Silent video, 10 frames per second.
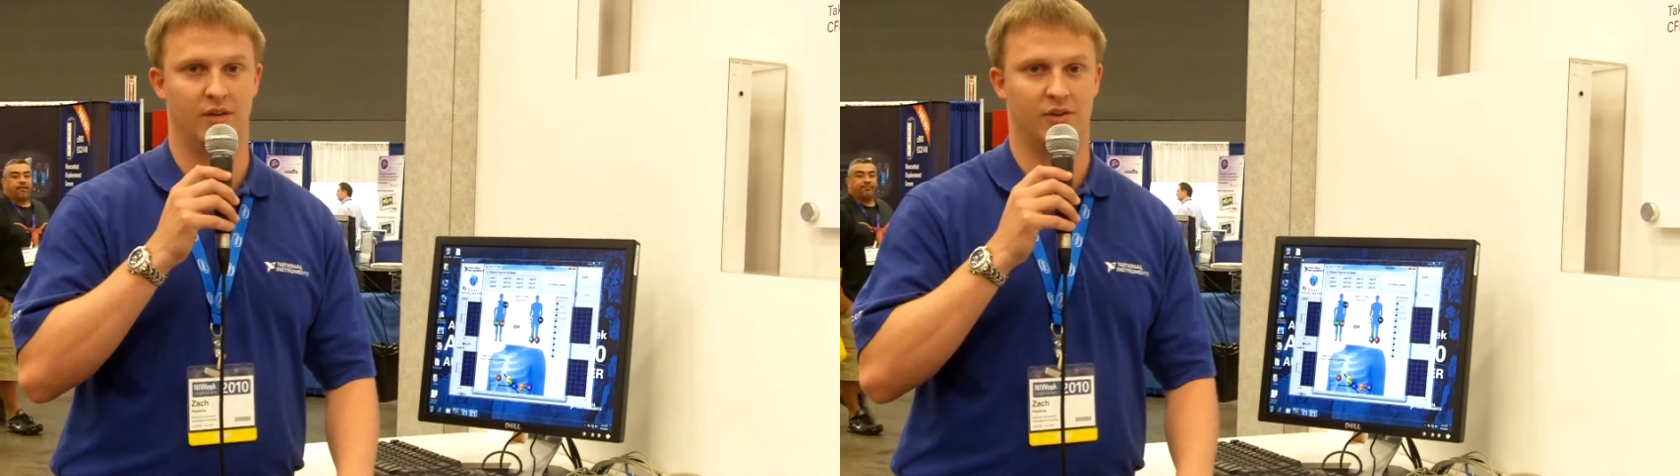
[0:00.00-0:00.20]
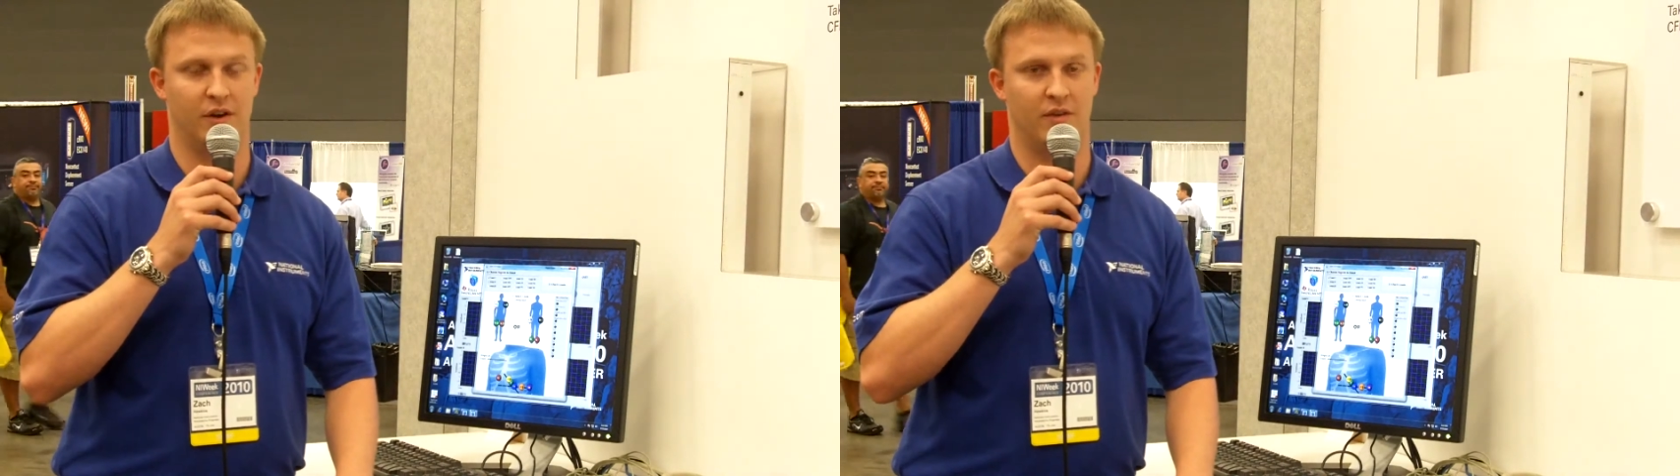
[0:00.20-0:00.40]

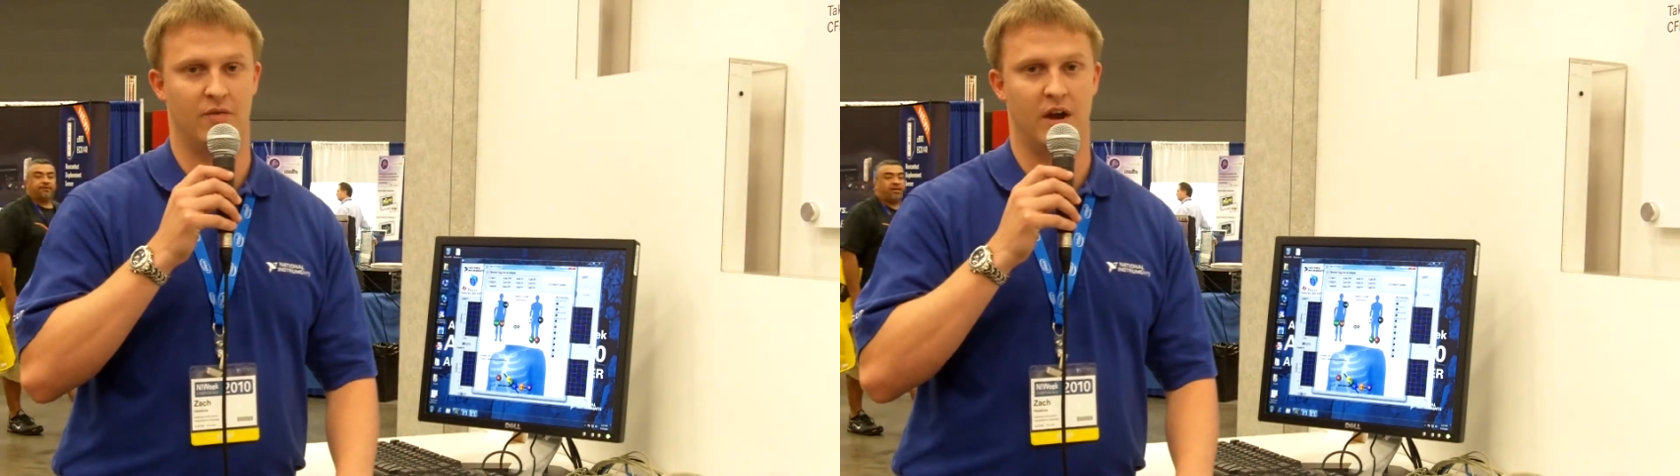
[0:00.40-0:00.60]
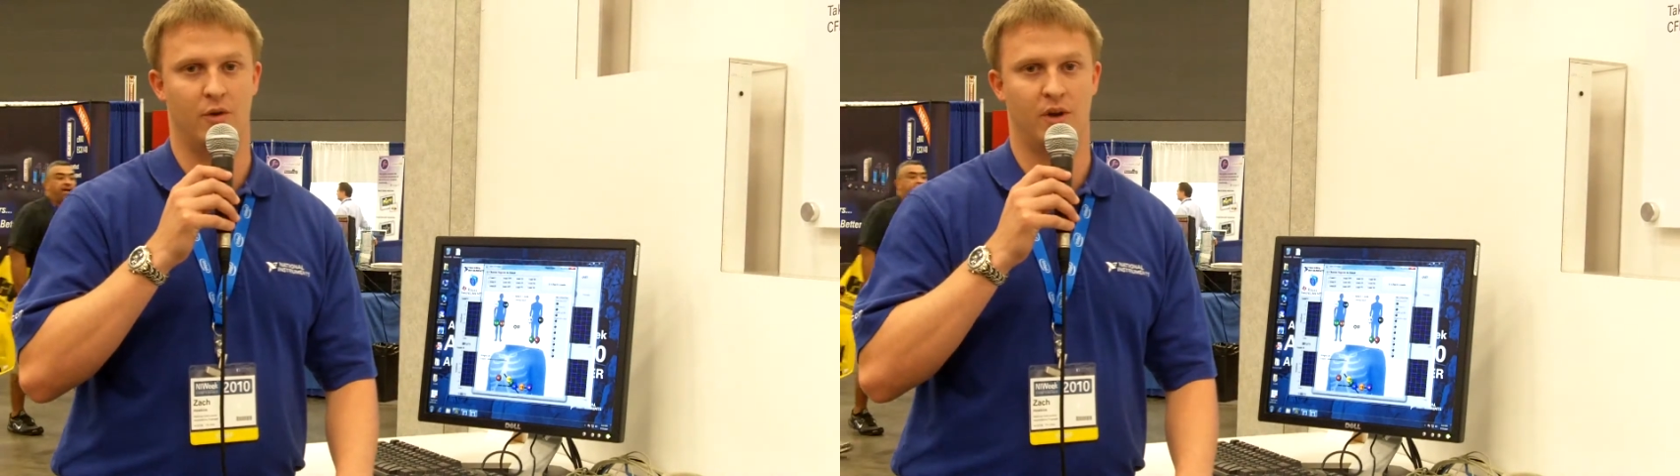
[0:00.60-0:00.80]
that's on the
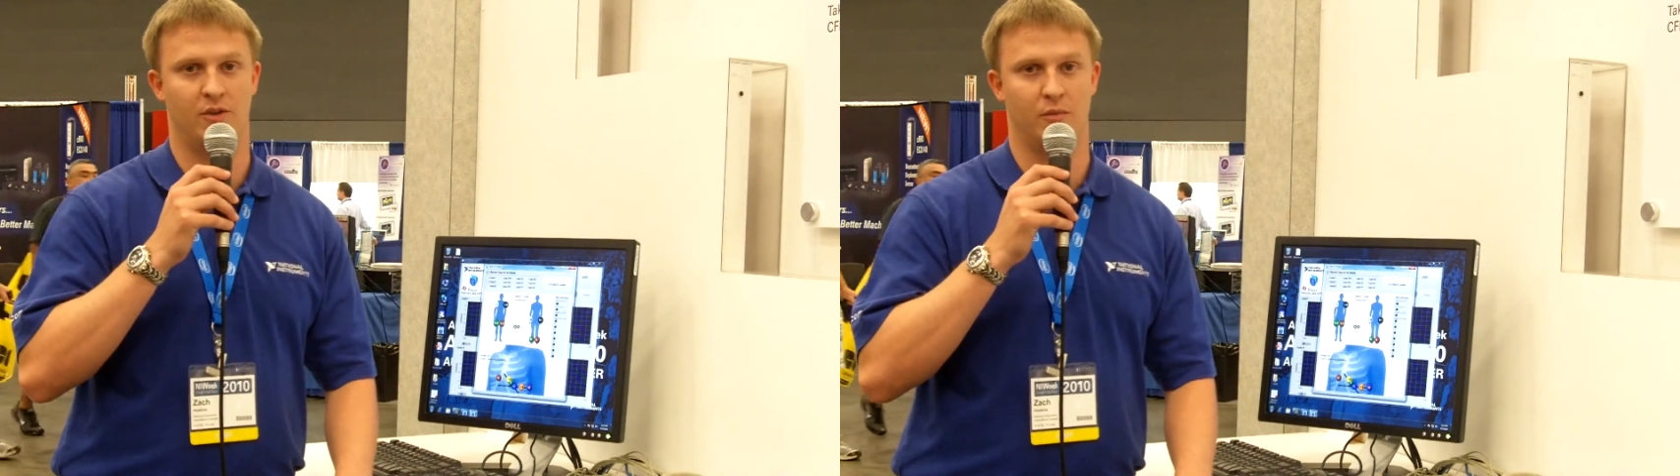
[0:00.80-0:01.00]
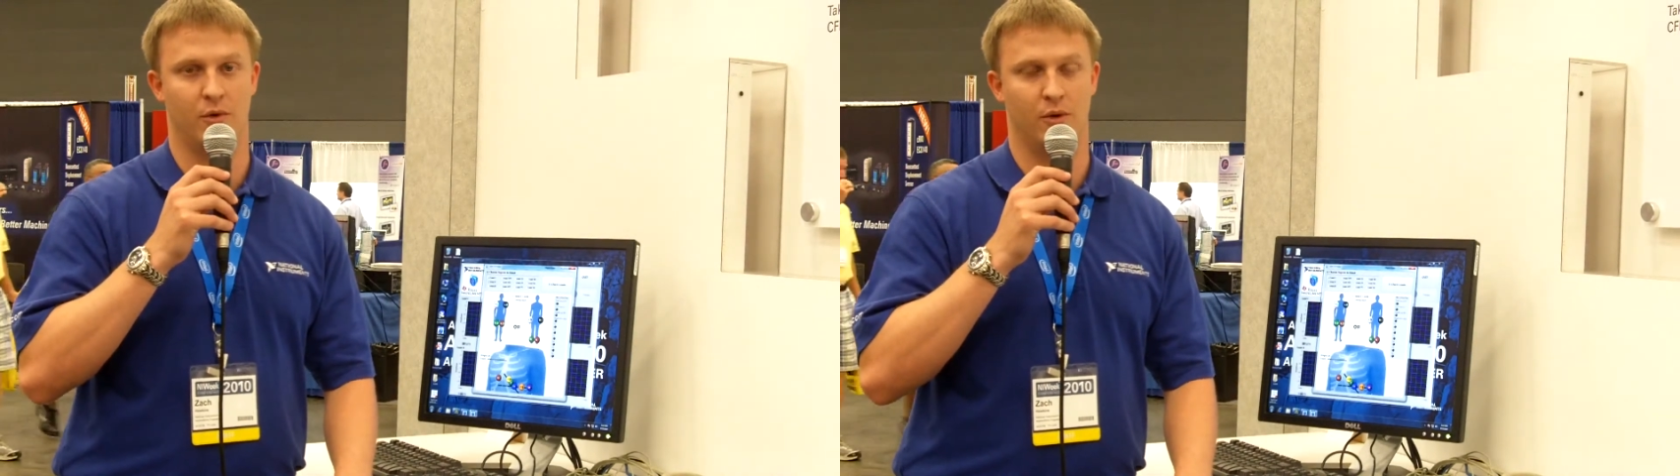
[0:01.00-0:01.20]

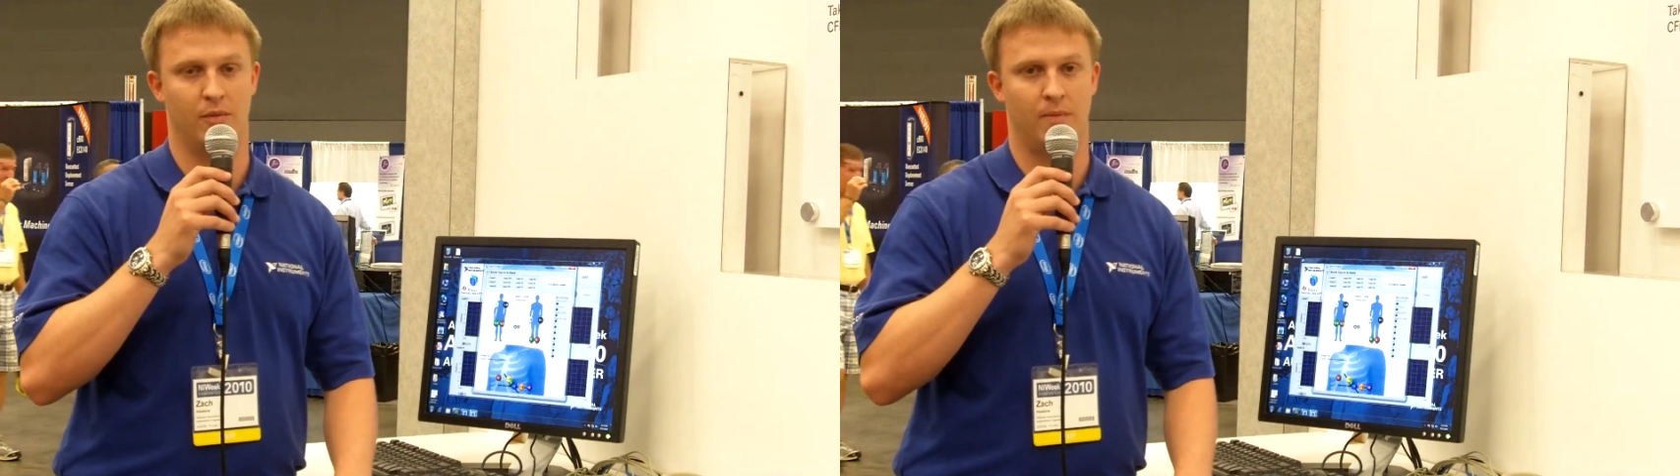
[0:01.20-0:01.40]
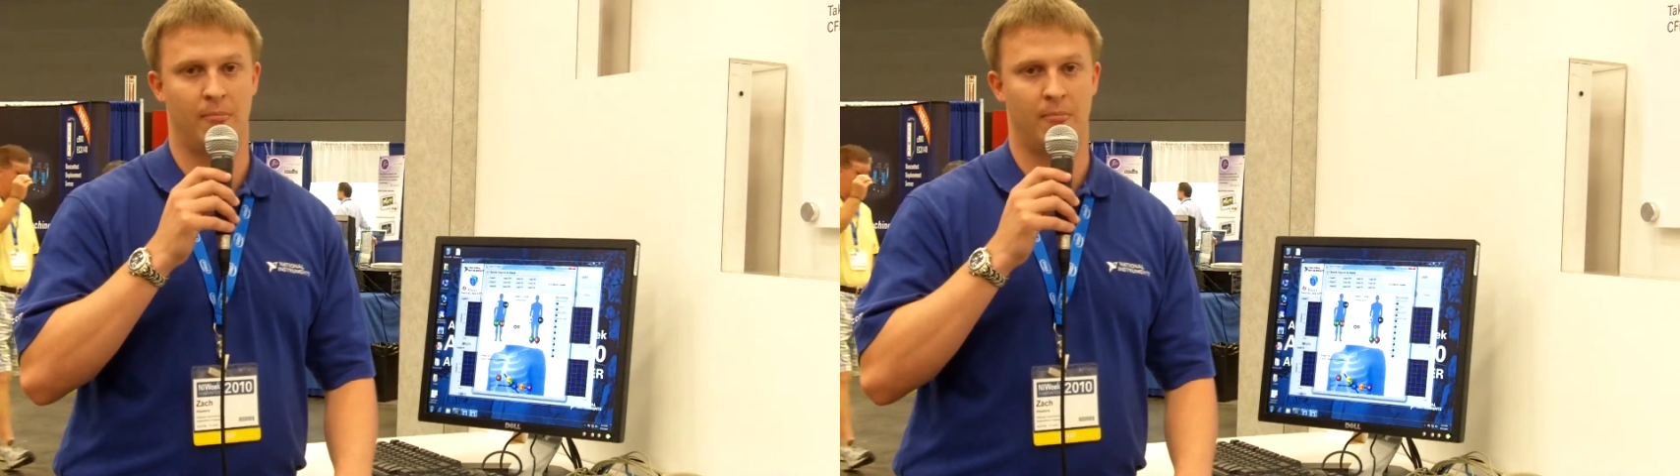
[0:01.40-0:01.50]
evaluation board.